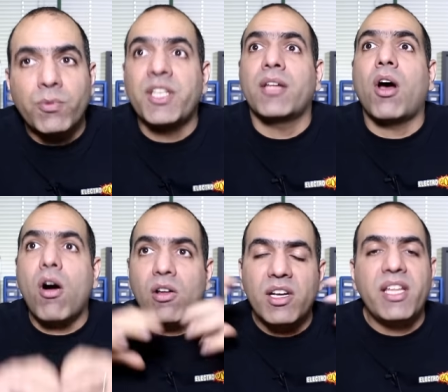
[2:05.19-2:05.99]
we can
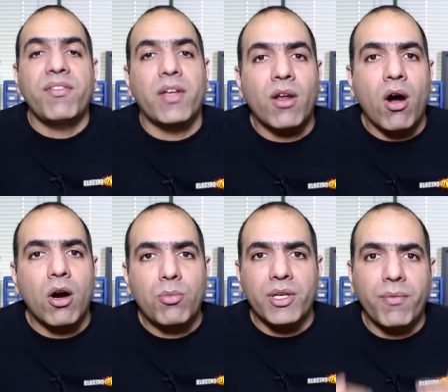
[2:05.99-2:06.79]
all live in
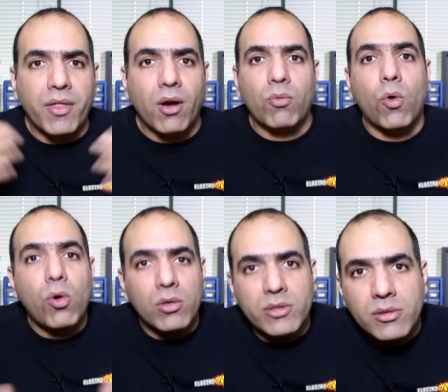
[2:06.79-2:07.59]
harmony with our
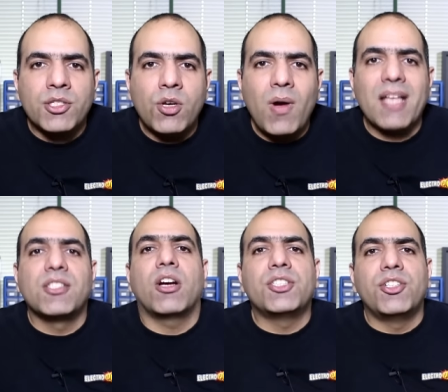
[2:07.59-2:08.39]
world. So as
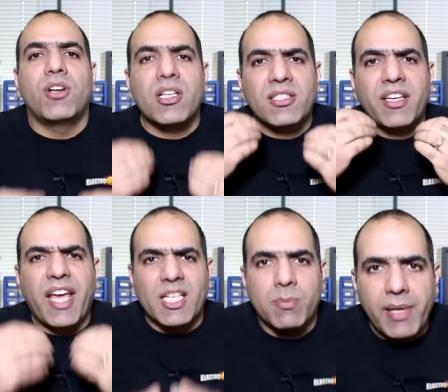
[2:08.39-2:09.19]
Dr. Rosling
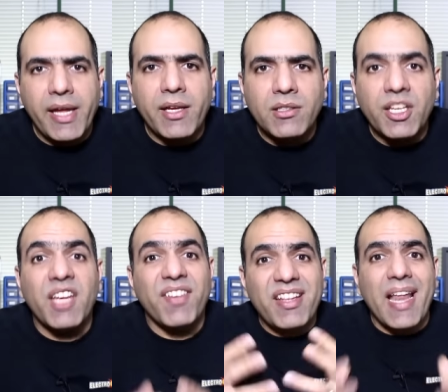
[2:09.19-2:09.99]
explained,
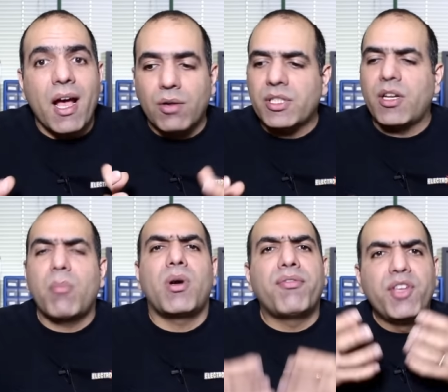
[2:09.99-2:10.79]
even now the
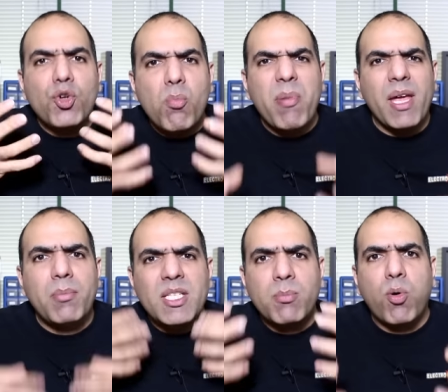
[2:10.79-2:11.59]
number of new
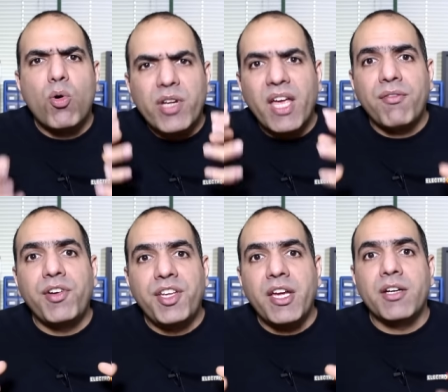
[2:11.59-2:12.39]
babies born
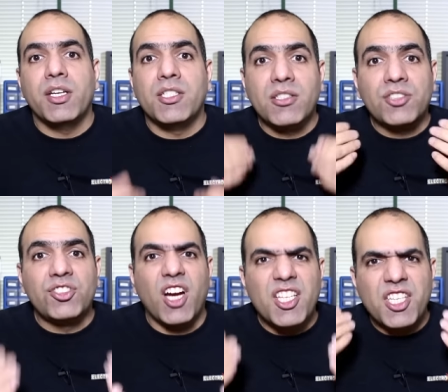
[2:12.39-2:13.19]
every year is not
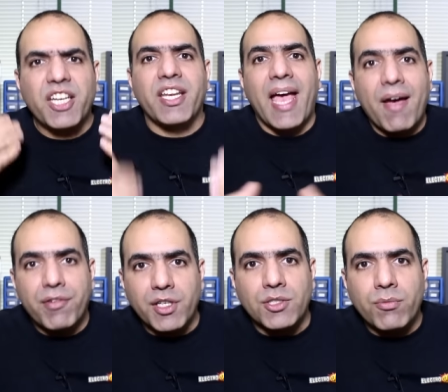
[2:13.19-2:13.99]
rising in
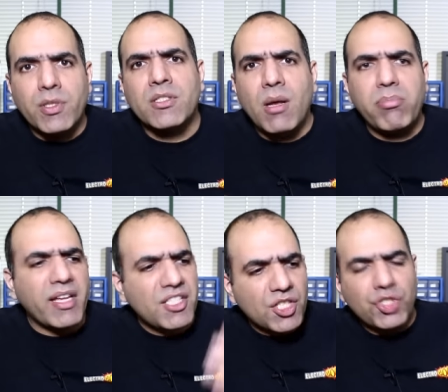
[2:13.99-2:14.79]
average, with some
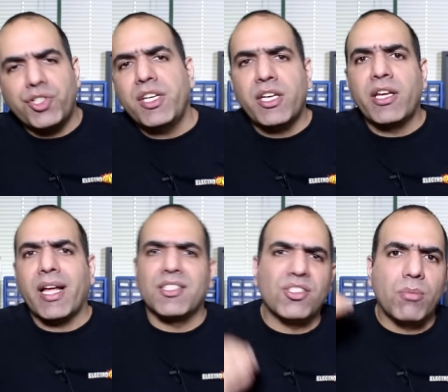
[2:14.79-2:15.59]
places shrinking
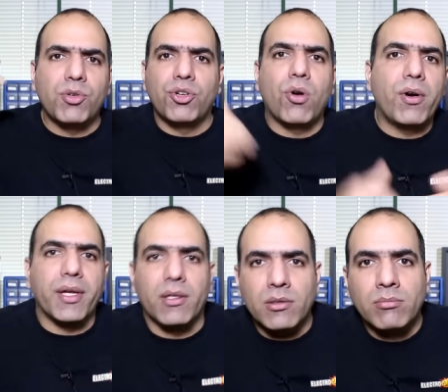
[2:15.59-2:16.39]
and some
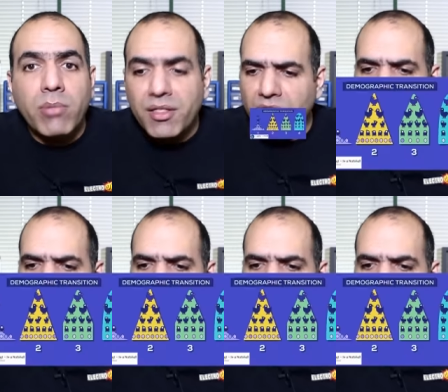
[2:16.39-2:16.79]
growing. But